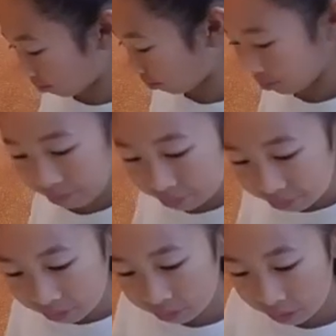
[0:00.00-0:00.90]

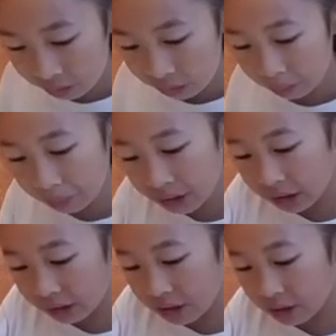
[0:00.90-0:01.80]
Let me
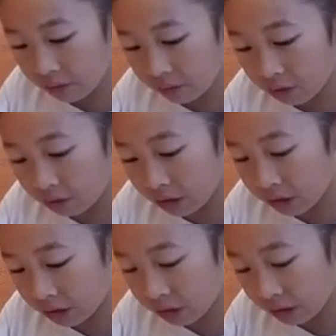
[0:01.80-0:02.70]
take this off real quick.